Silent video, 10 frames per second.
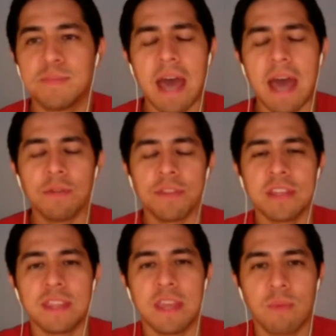but I don't
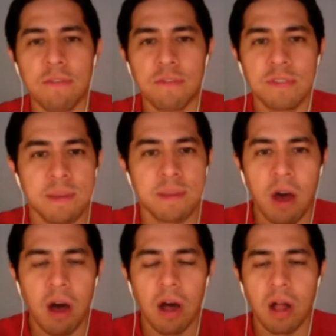think that they referenced them at
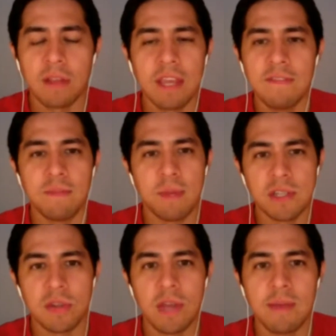all. They didn't even
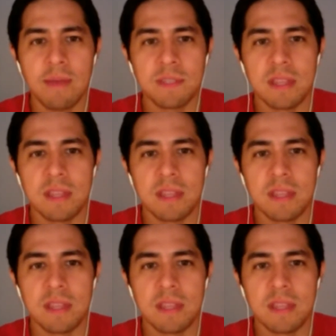mention their names, did